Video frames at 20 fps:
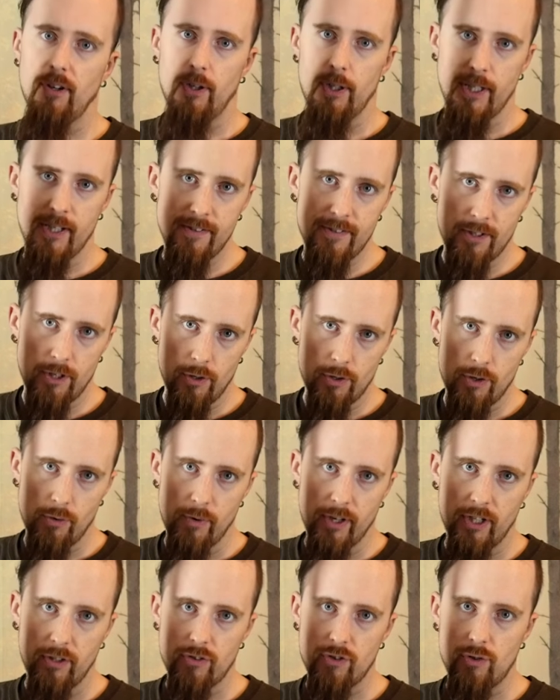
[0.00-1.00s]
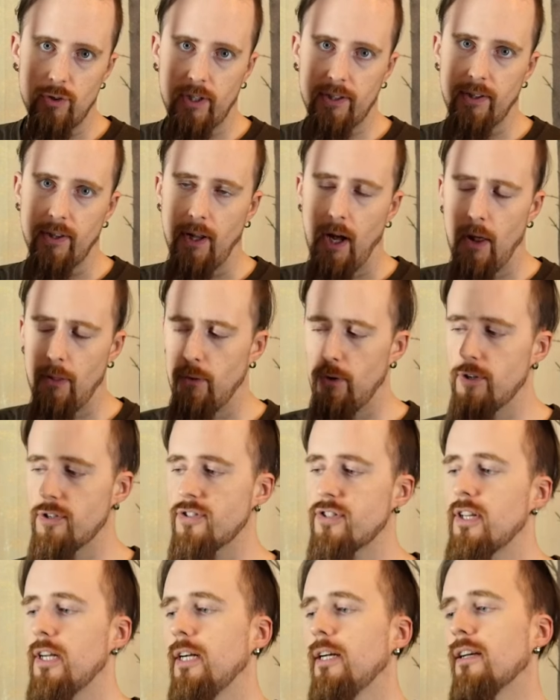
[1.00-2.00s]
are easier to reconstruct than
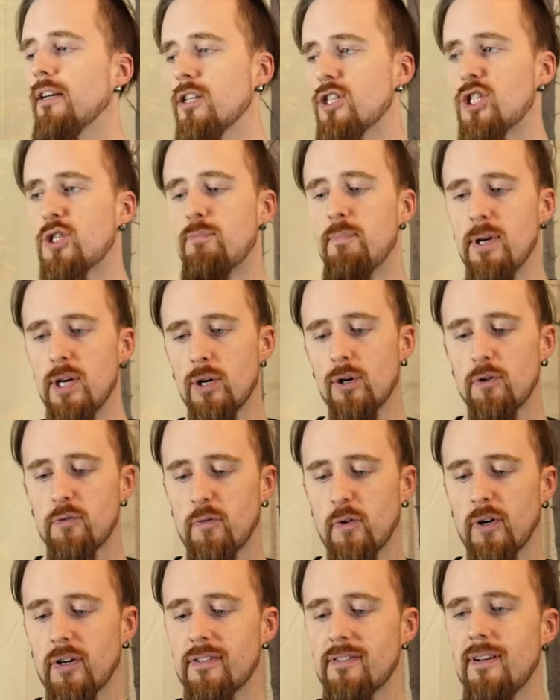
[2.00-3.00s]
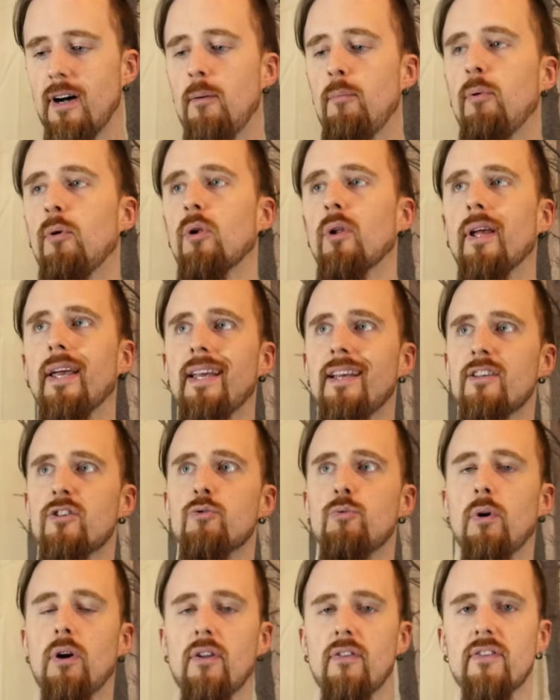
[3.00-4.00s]
others. A spear, for example,
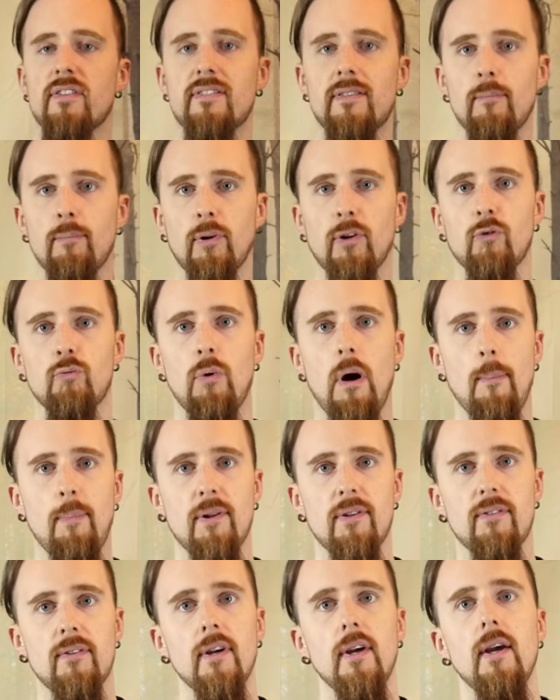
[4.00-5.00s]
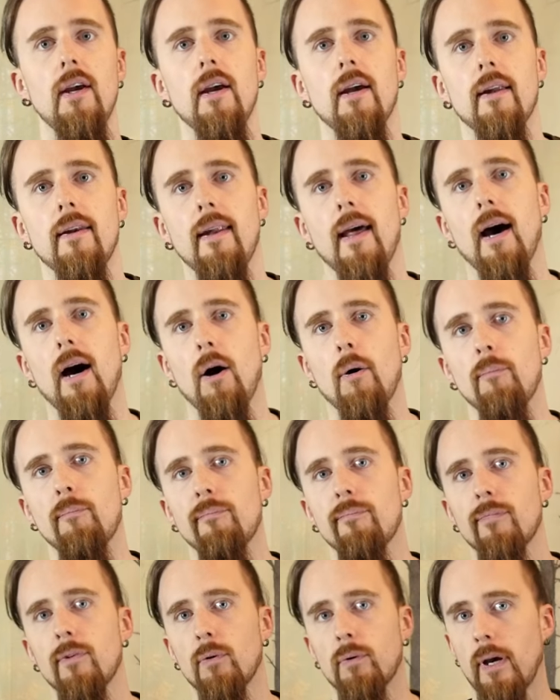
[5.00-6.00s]
is one of the simplest weapons.
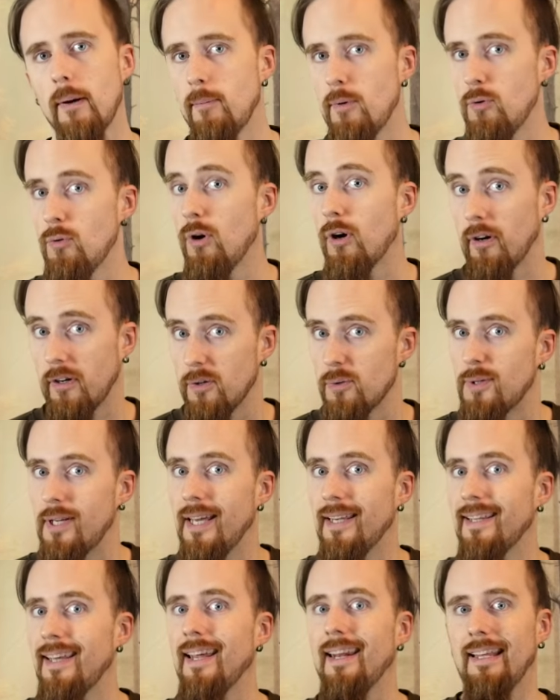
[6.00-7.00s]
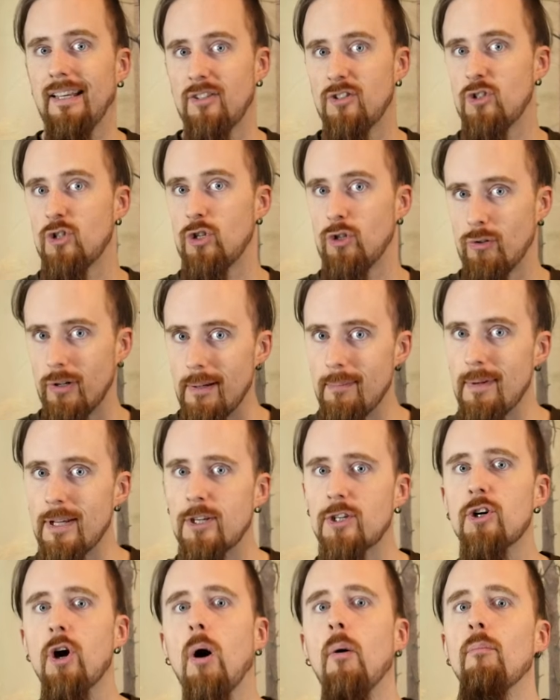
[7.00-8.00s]
Now, don't get me wrong, you can get
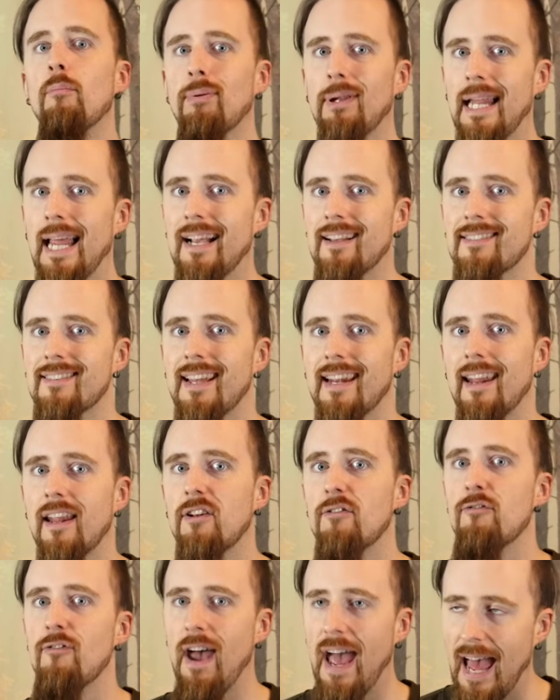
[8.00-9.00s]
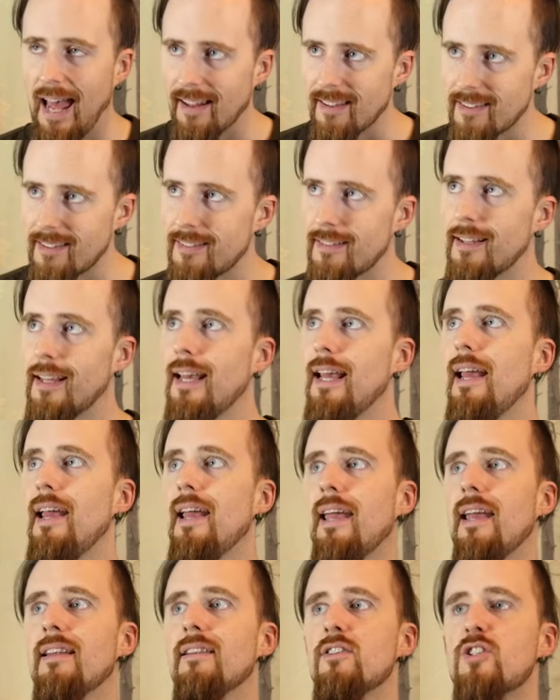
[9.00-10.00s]
extremely complex and advanced
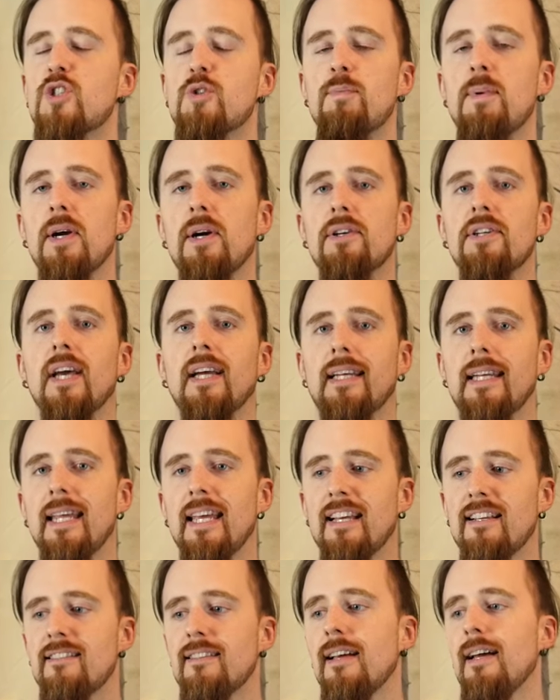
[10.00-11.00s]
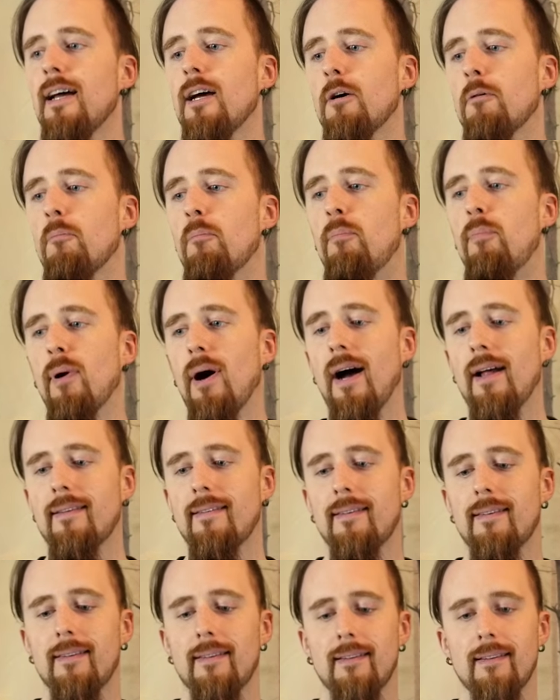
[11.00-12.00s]
in spear techniques,
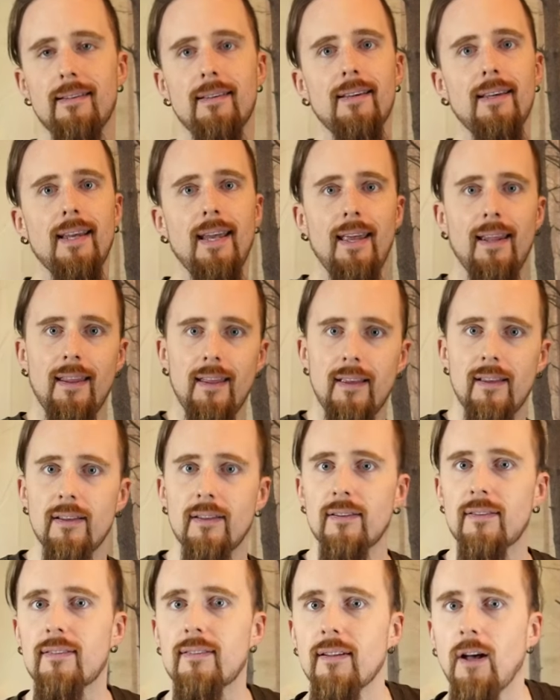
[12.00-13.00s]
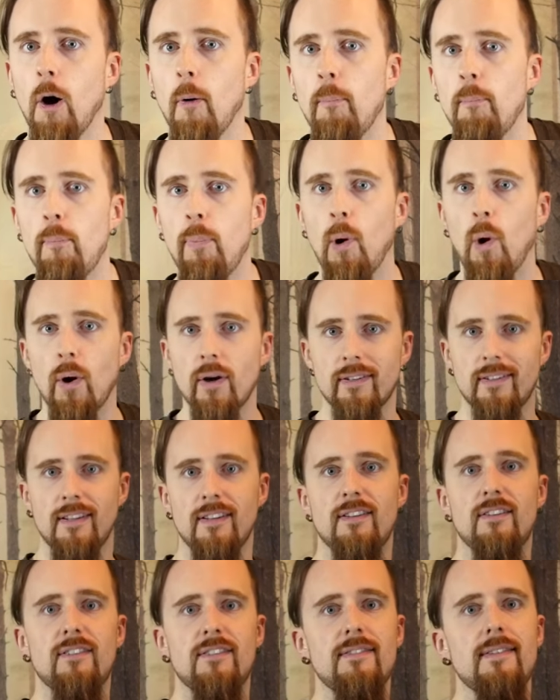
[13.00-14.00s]
but it is a
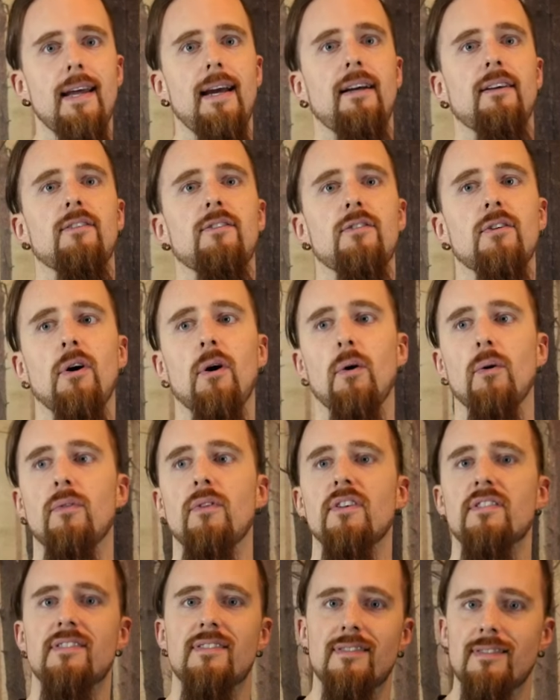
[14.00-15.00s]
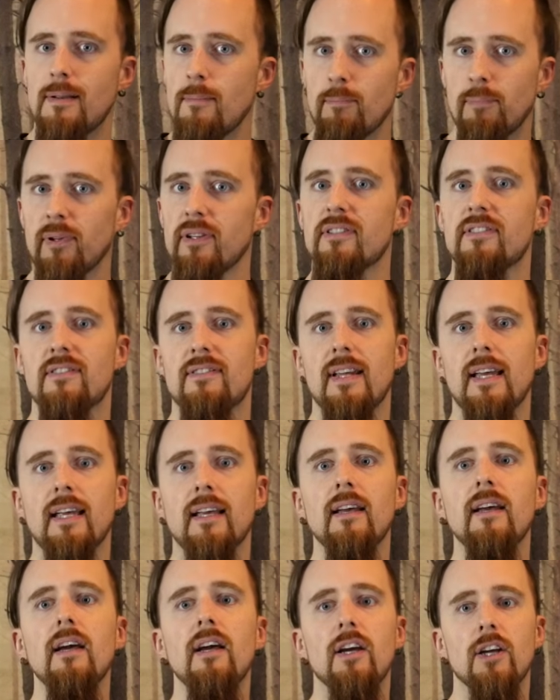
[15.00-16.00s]
pointy stick. So the simplest
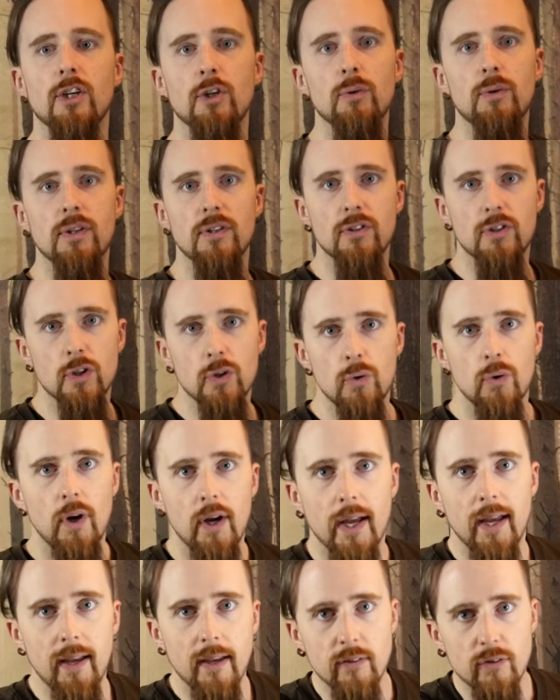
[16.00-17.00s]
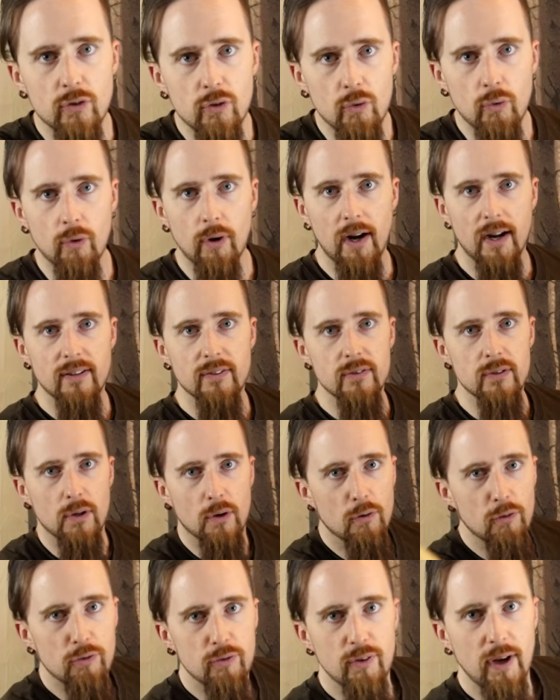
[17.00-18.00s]
thing you can do is thrust,
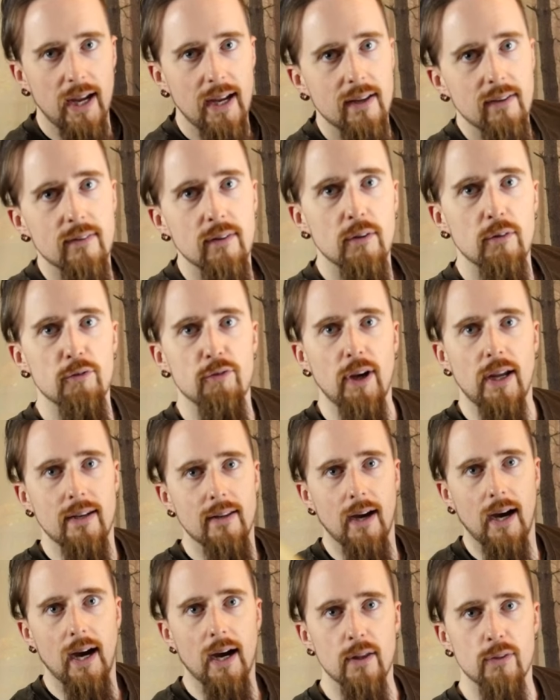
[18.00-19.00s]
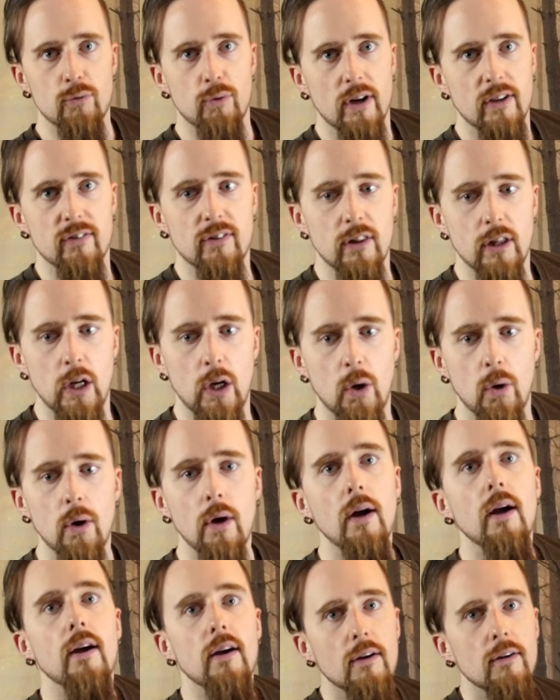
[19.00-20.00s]
feint, feint high, thrust
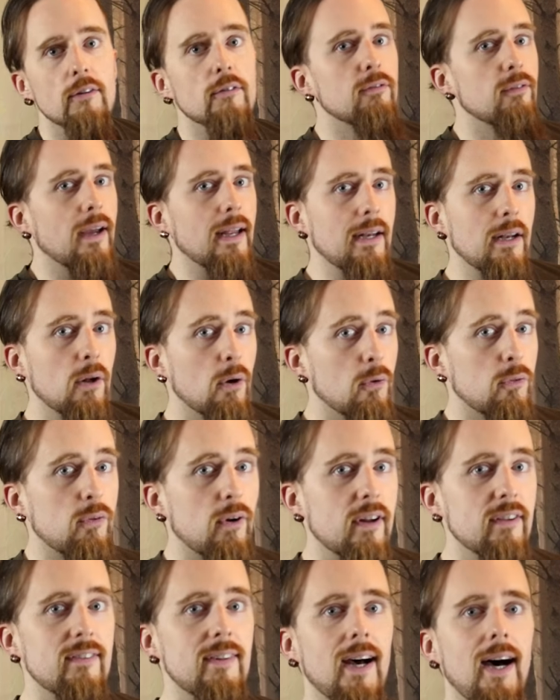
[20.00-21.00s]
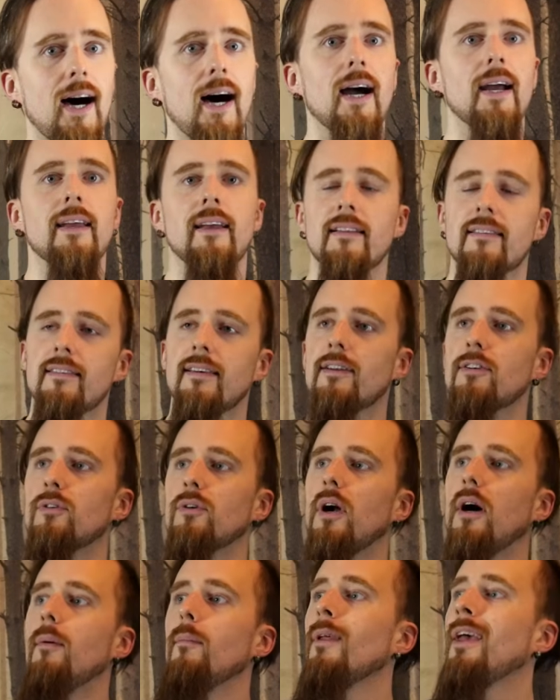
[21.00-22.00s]
low, feint low, thrust high,
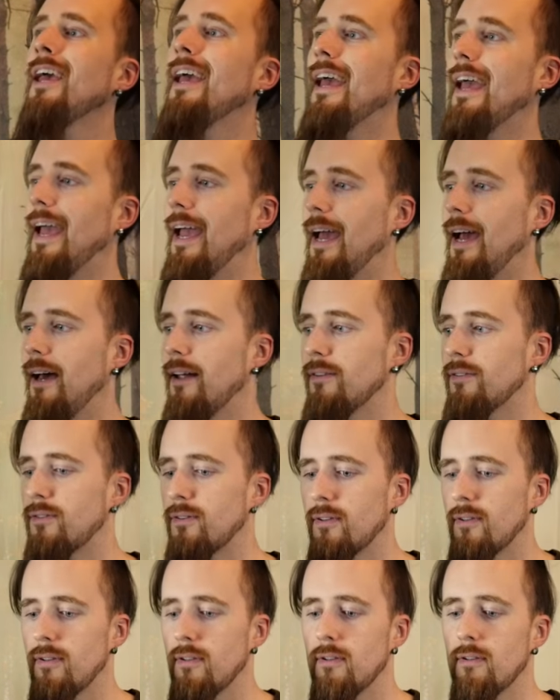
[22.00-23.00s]
etc. And